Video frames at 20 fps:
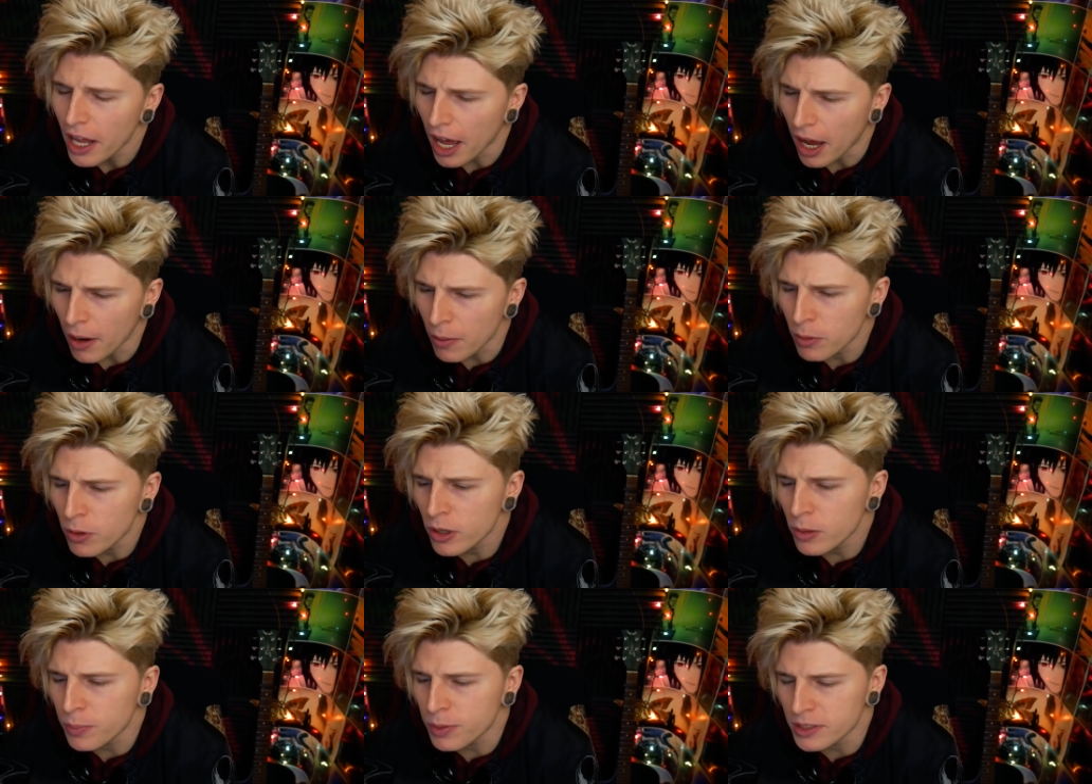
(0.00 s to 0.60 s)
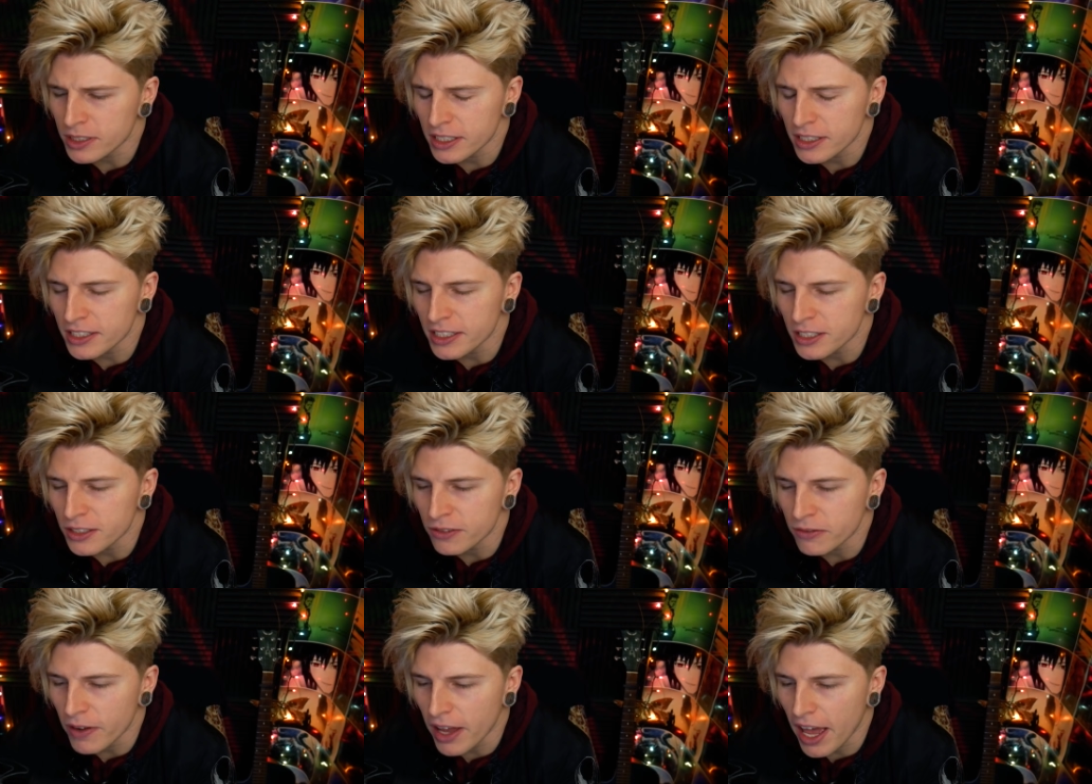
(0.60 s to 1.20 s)
I'm going to present
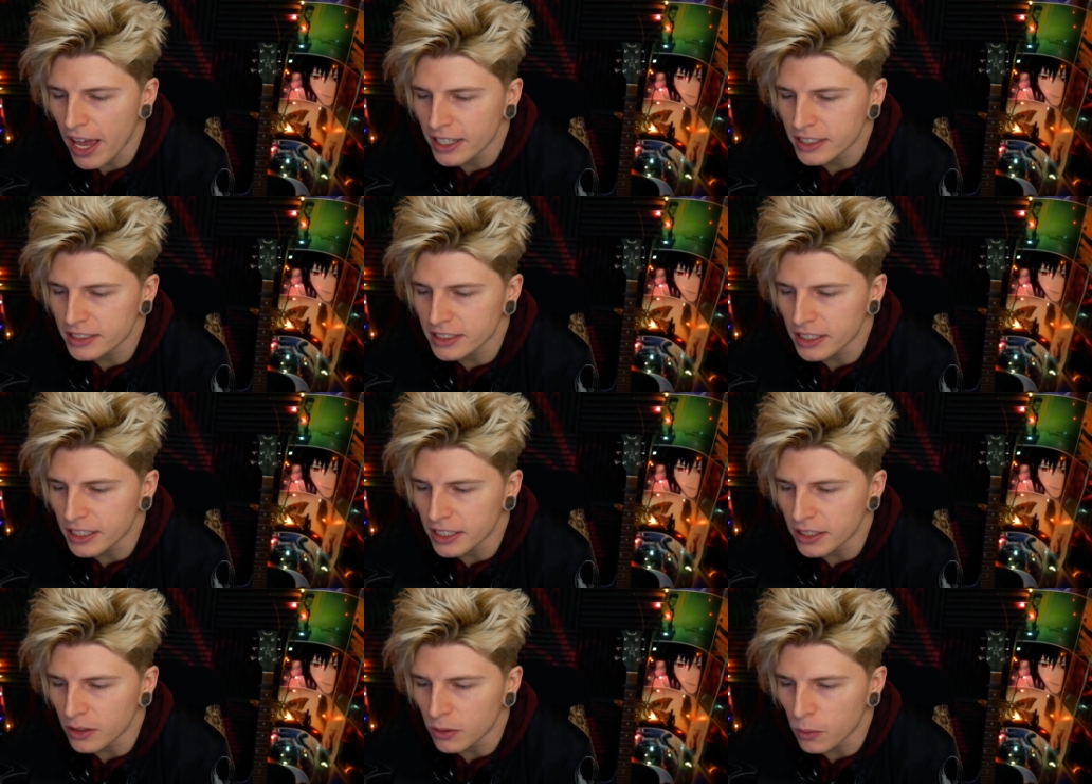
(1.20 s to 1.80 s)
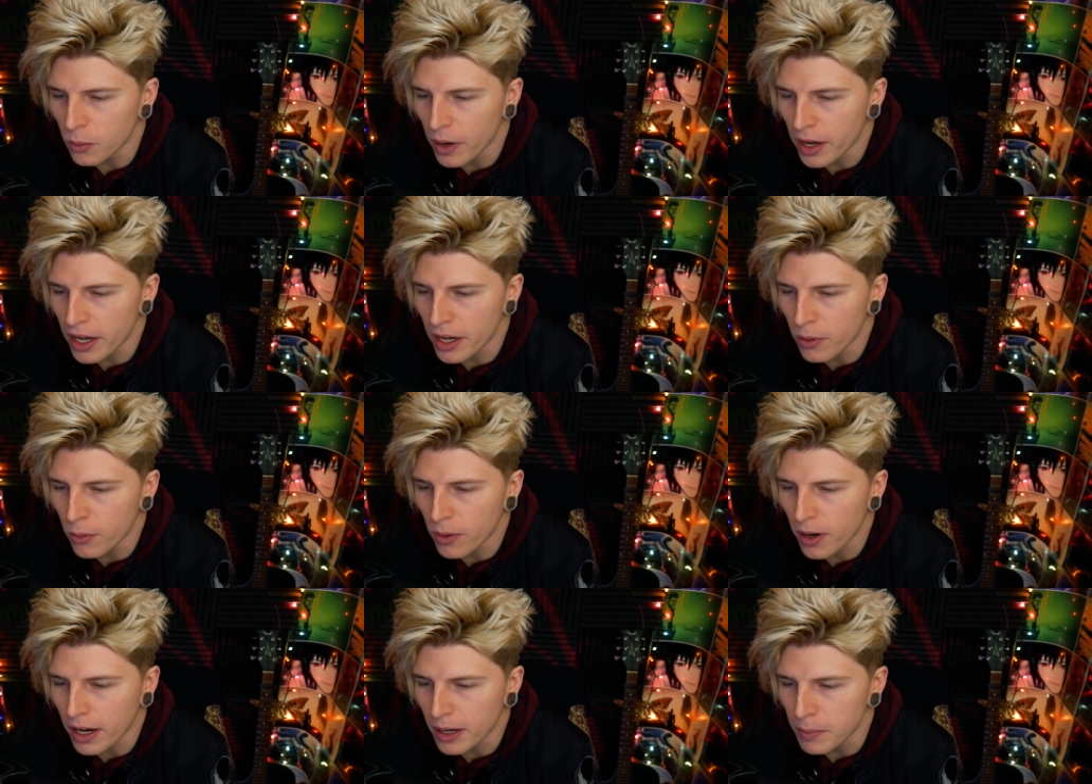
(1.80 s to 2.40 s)
these facts in a
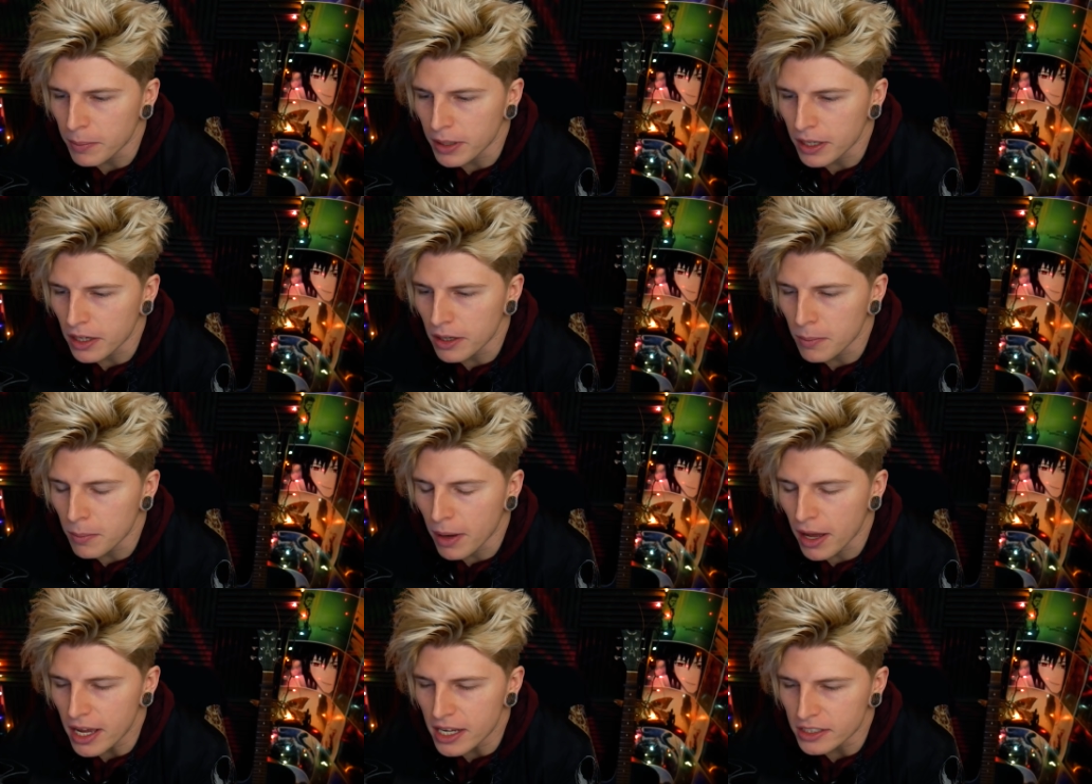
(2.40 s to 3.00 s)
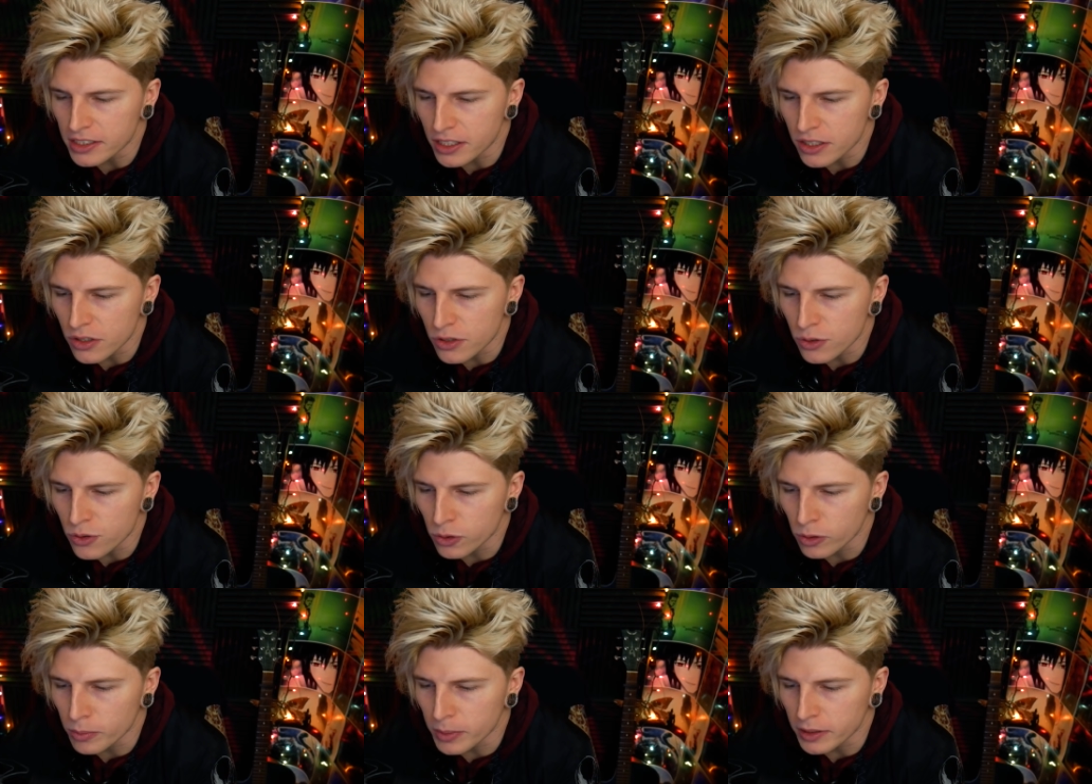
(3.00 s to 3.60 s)
way where I can be unbiased and
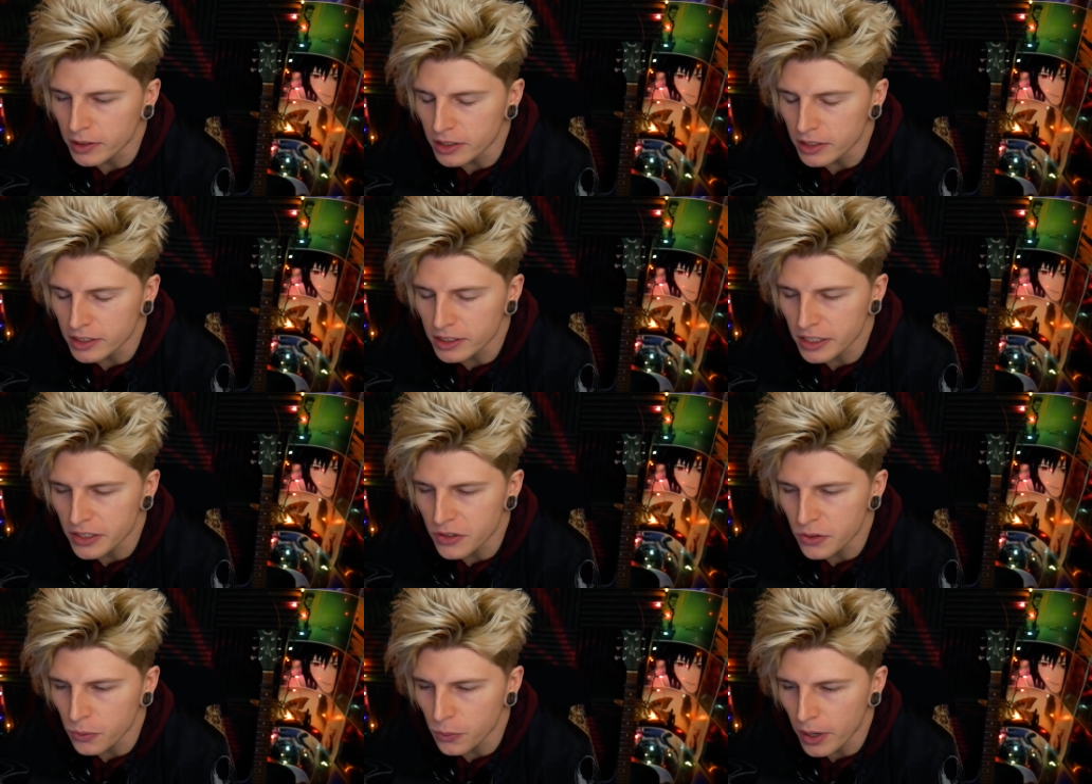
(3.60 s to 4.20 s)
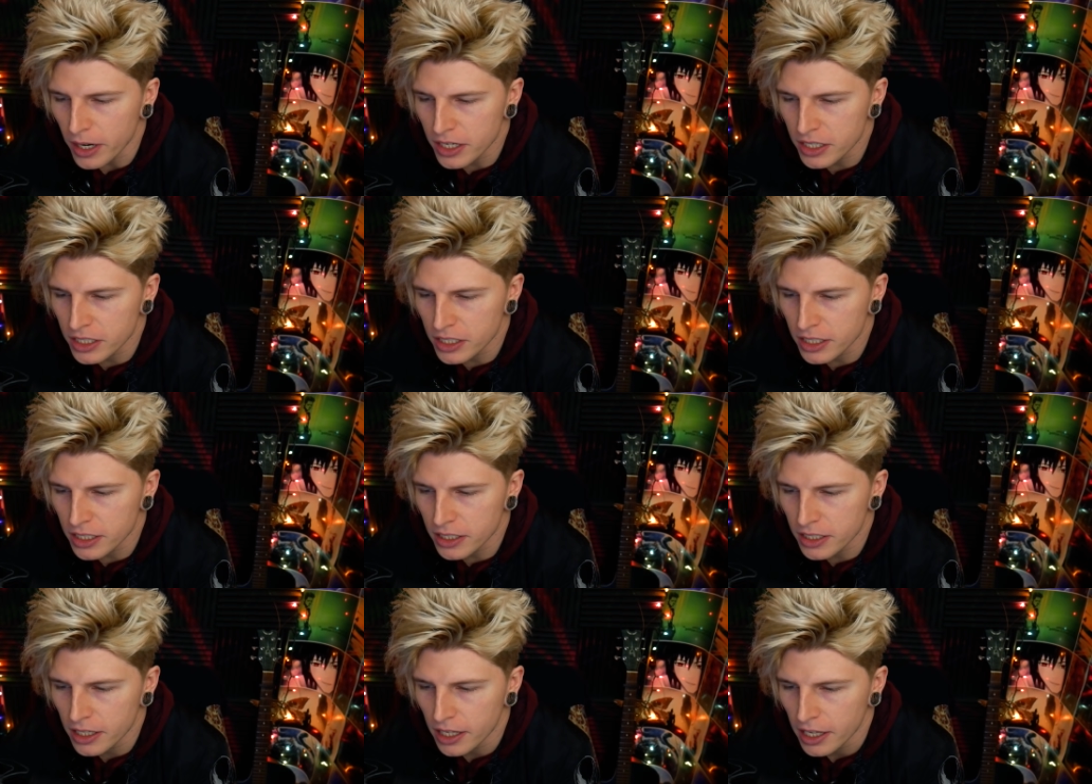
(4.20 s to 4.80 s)
neutral about the
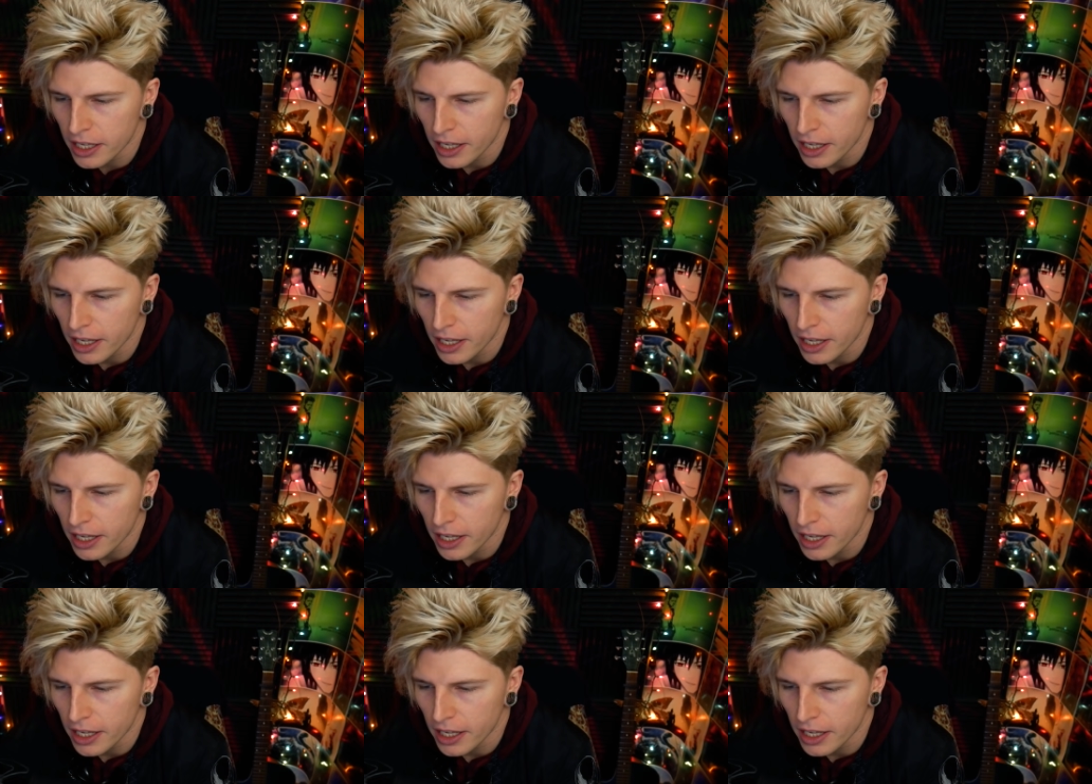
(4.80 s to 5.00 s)
situation